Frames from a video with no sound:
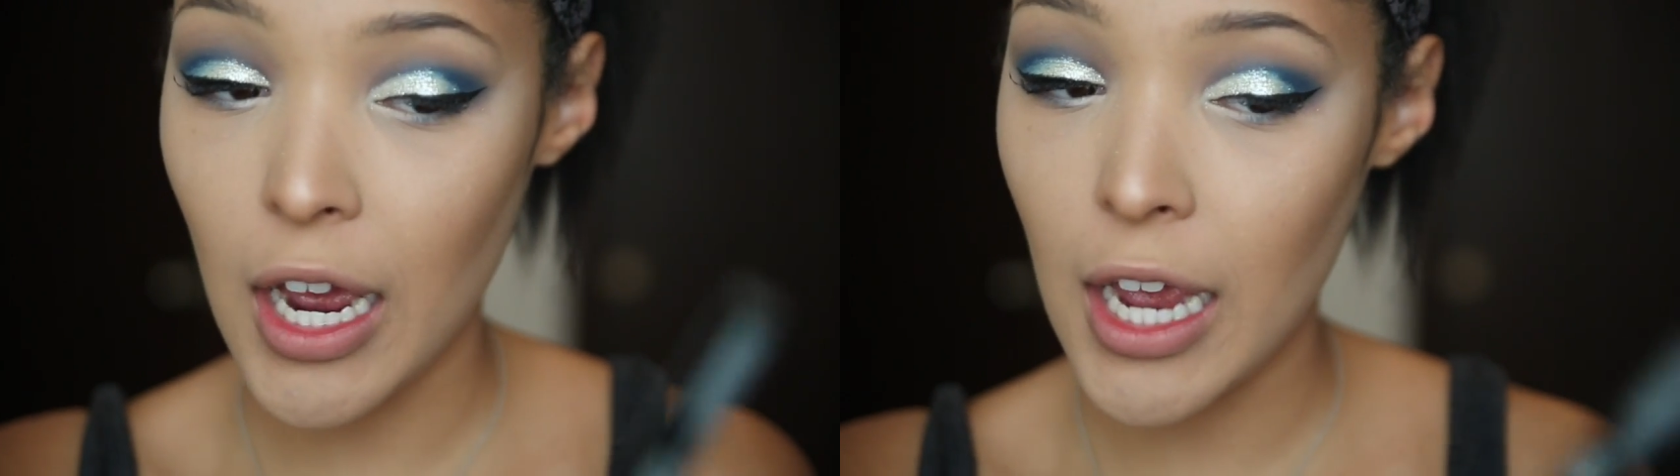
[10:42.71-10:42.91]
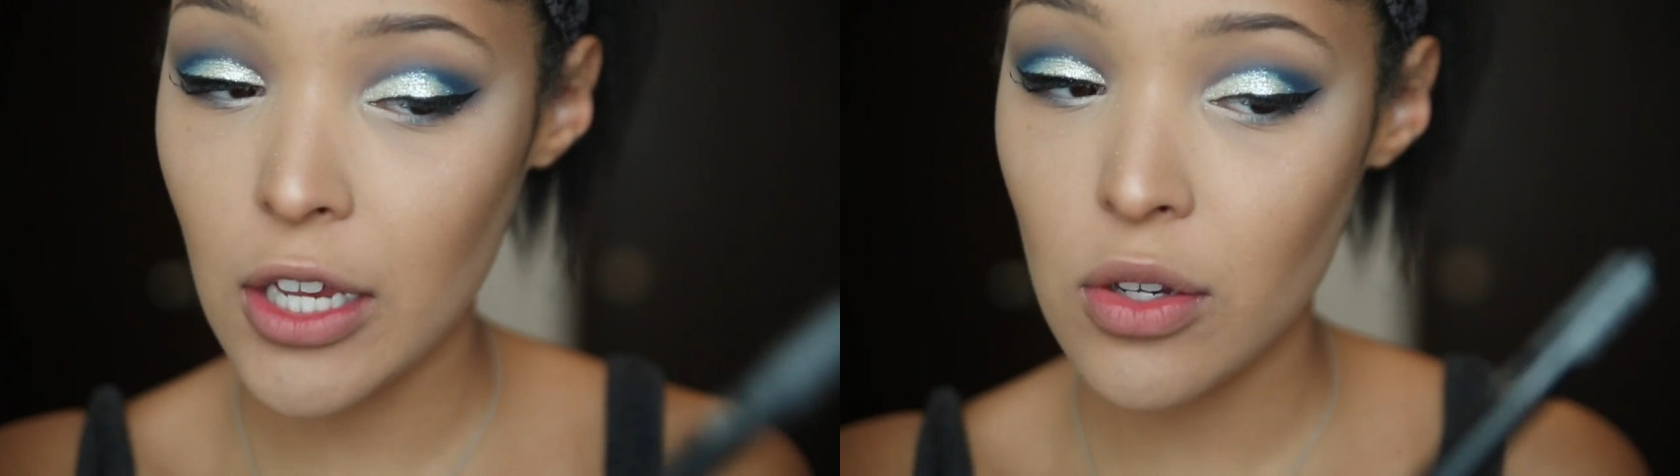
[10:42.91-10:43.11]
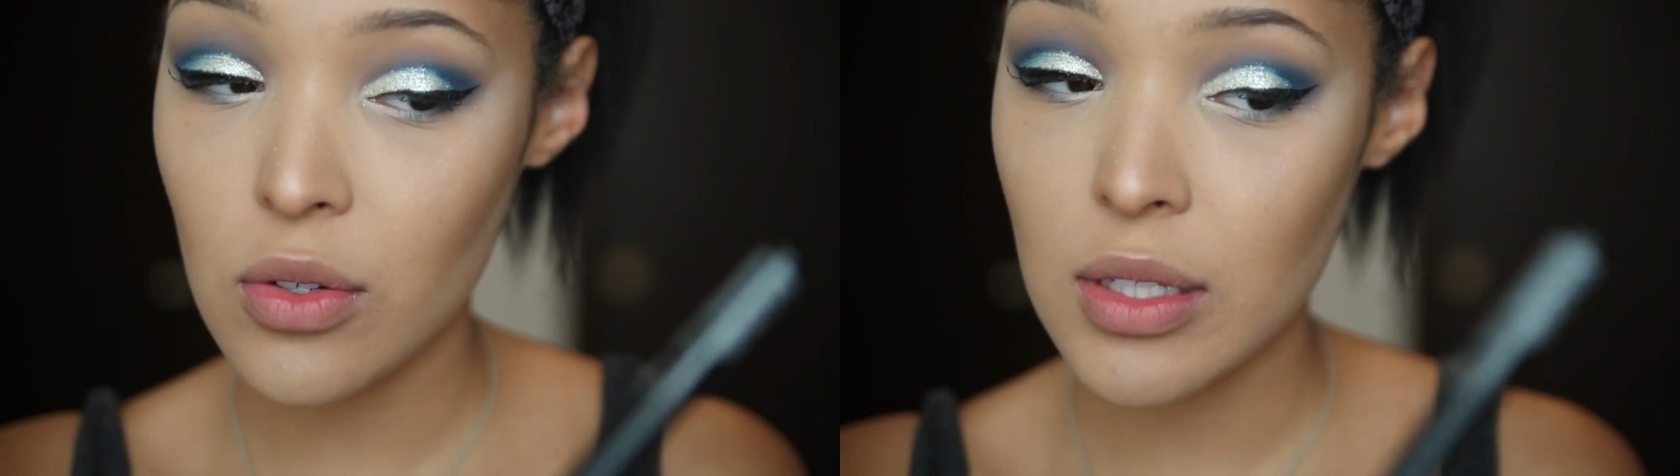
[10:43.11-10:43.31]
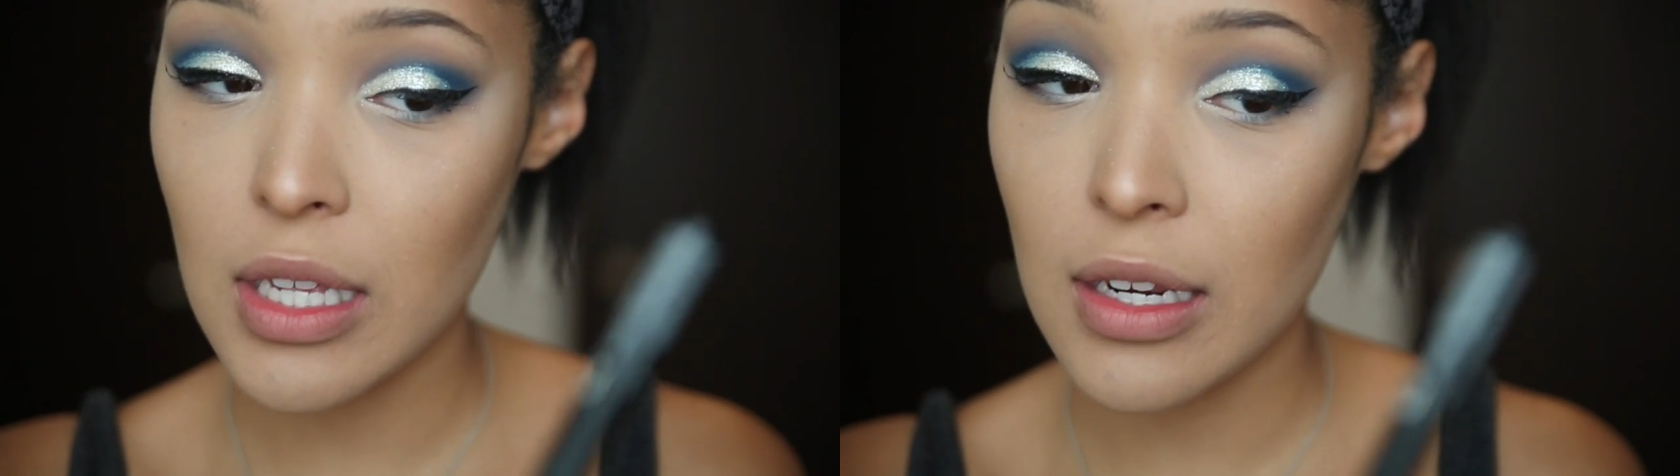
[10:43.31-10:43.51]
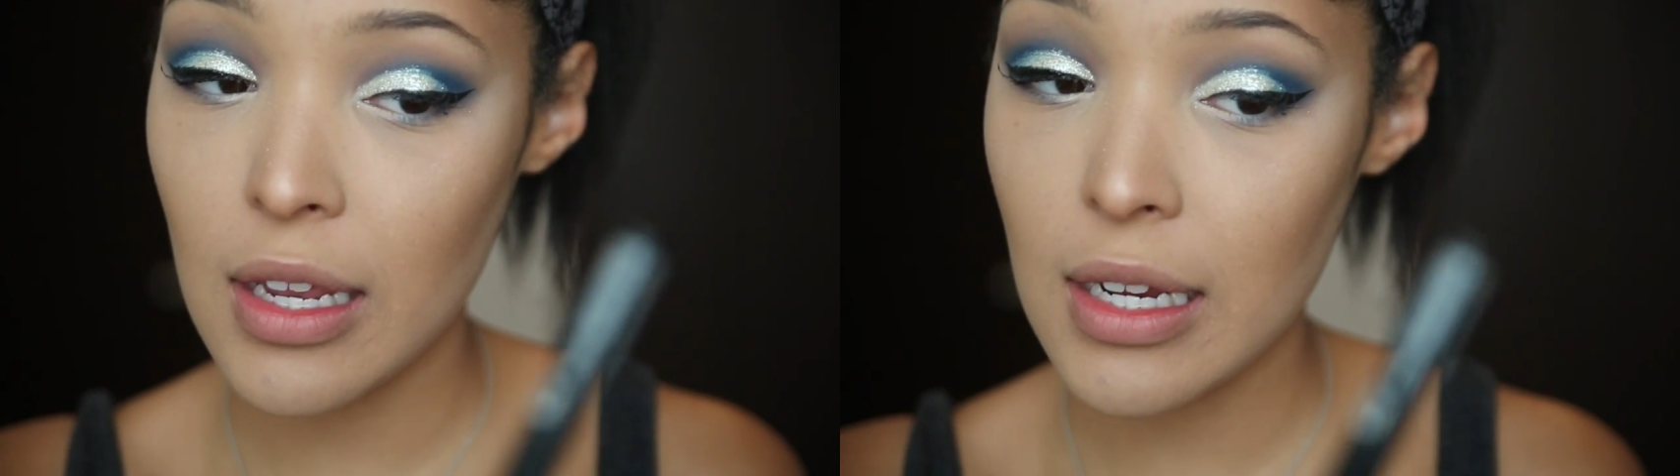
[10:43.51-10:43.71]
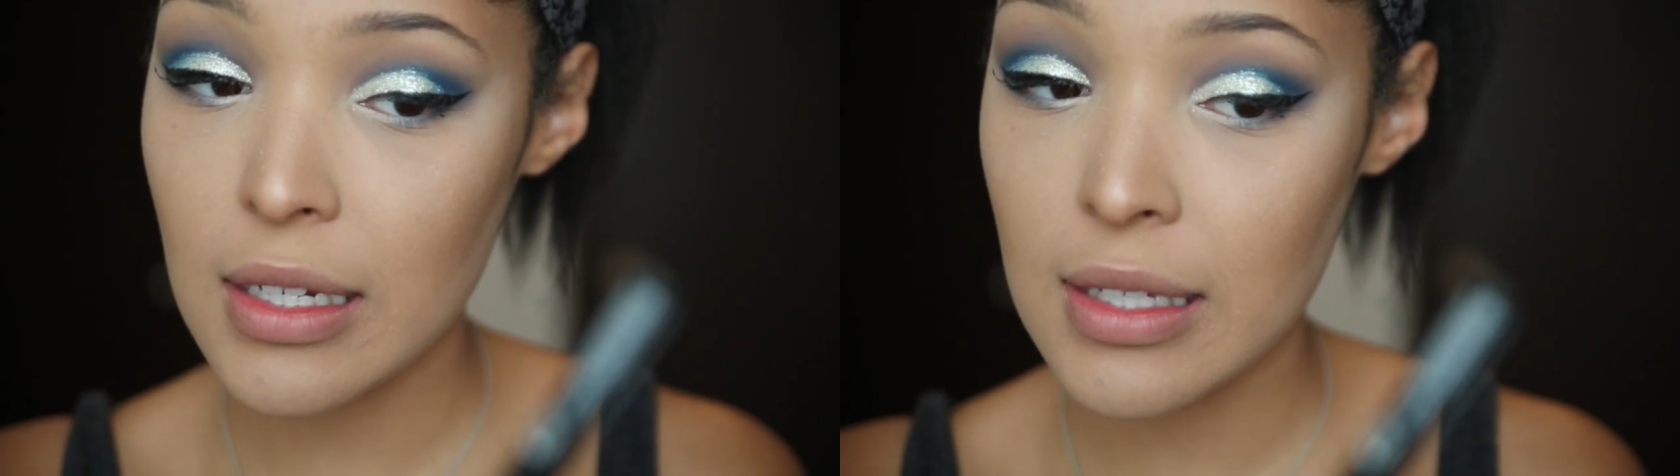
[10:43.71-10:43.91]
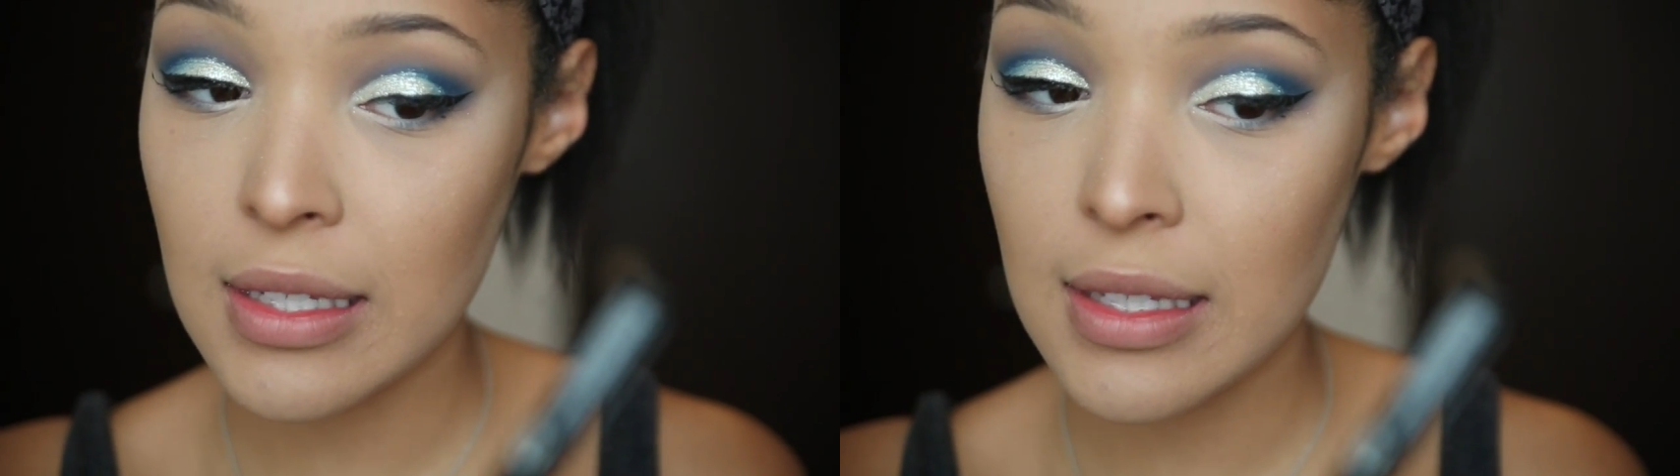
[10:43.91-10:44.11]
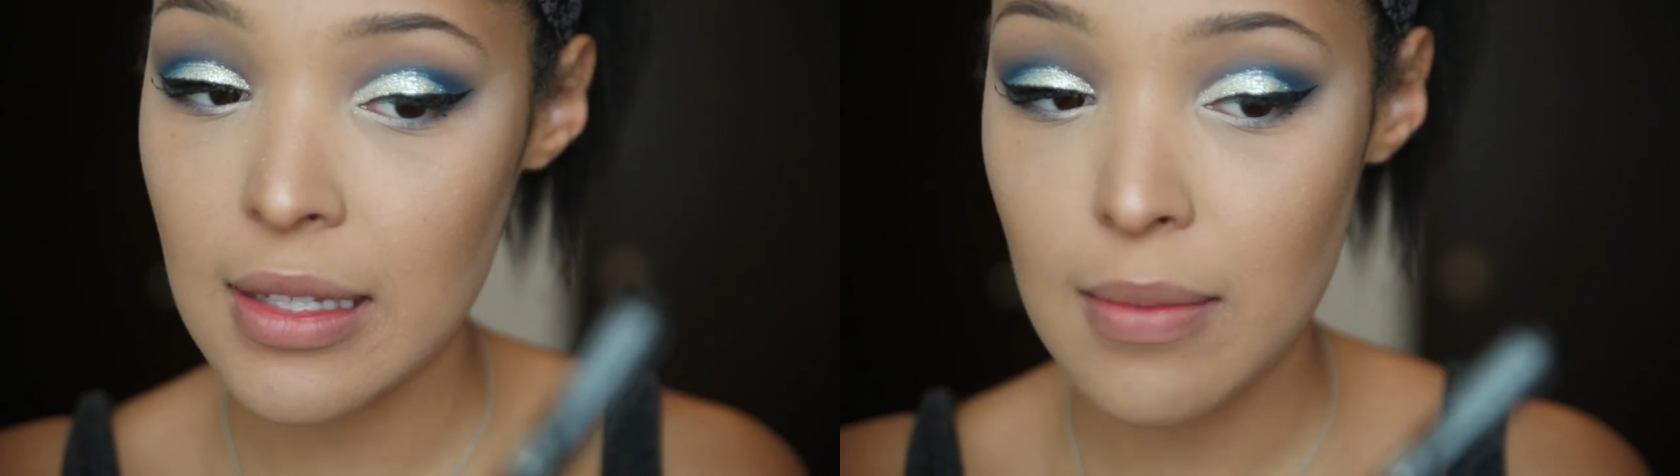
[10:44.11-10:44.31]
I use the NYX